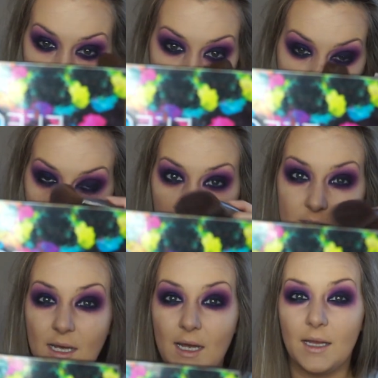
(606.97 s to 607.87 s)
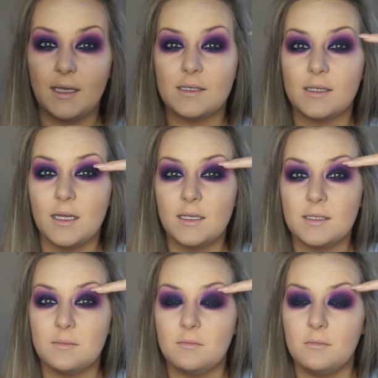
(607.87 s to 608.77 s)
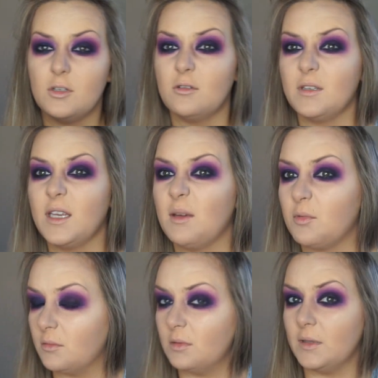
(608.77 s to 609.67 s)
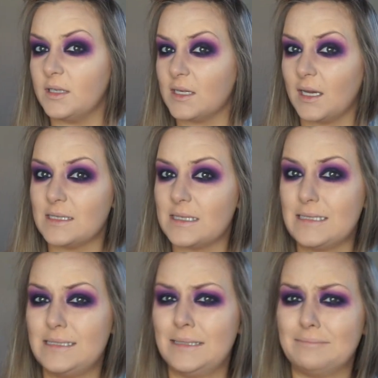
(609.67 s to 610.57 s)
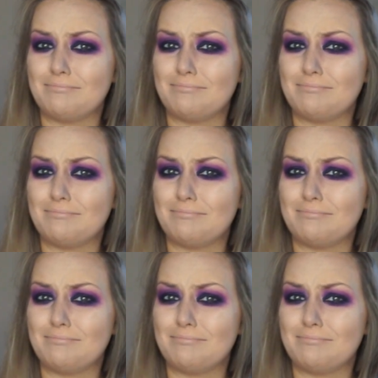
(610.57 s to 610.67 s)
Maybe not as high as this. No, yeah, probably as high as this.